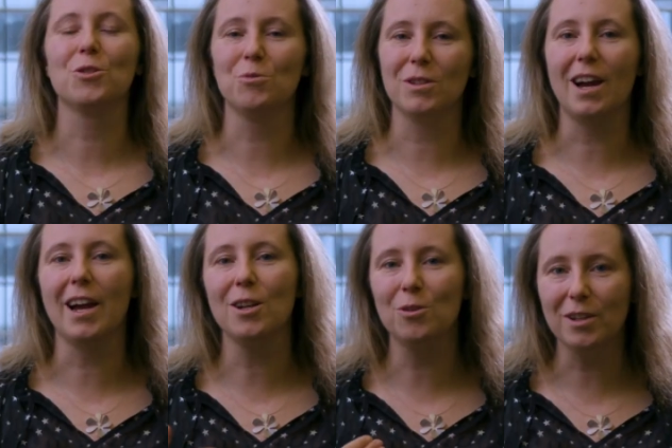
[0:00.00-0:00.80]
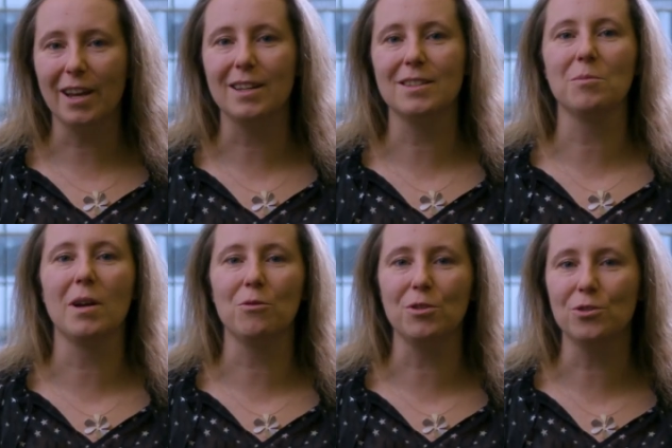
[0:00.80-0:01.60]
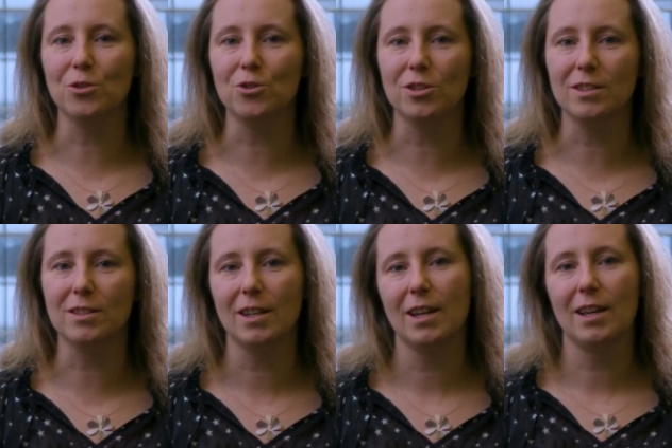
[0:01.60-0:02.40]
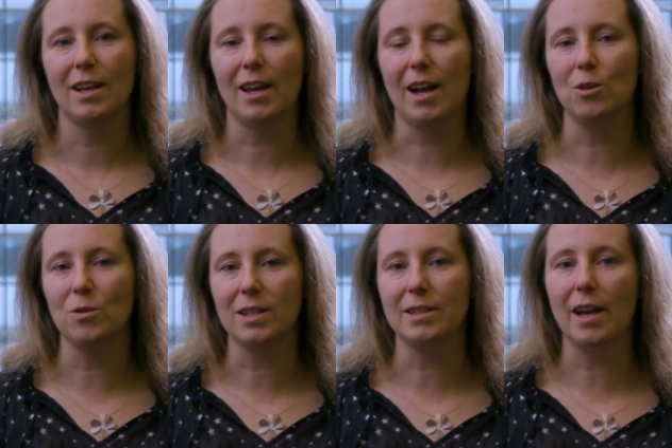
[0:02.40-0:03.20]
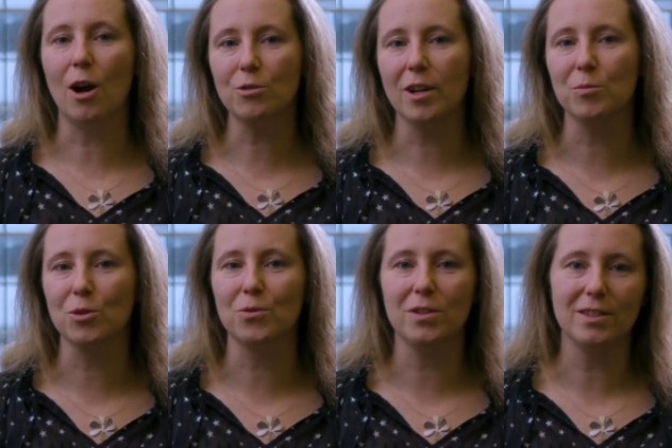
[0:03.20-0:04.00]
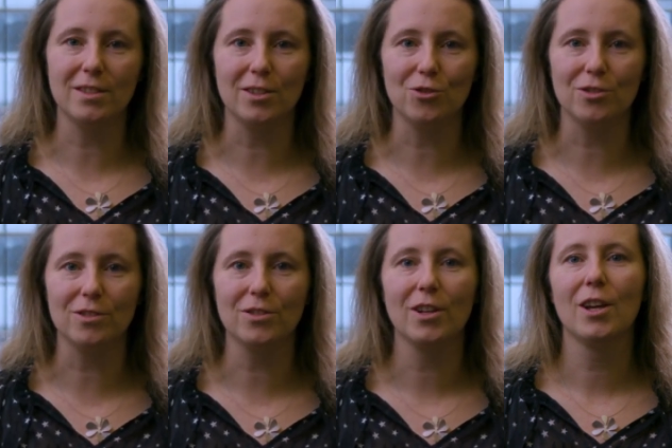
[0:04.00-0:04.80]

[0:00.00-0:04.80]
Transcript: So what I look at in my research is I look at the outcomes of these decisions.